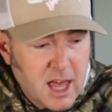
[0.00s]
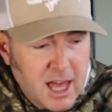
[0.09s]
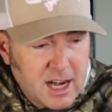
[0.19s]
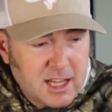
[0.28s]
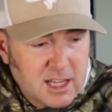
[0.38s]

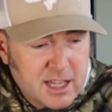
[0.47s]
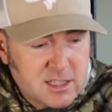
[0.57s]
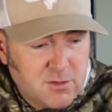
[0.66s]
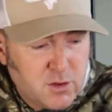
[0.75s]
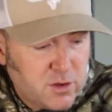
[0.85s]
and I
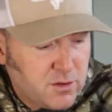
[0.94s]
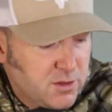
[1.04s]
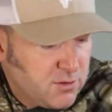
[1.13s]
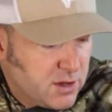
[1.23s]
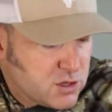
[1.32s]
liked a few of
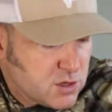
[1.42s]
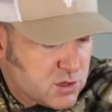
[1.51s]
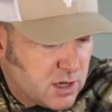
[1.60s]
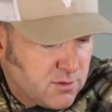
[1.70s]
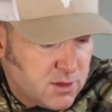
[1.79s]
the
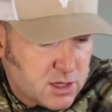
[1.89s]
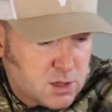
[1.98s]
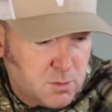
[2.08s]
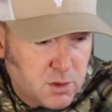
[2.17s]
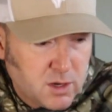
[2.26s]
features of
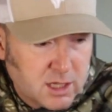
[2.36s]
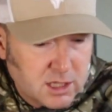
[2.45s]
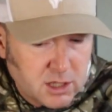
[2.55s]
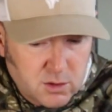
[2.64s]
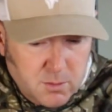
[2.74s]
this boot a
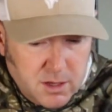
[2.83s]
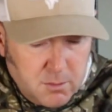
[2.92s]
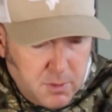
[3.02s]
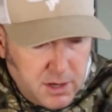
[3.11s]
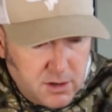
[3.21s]
little
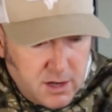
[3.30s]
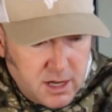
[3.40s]
bit better,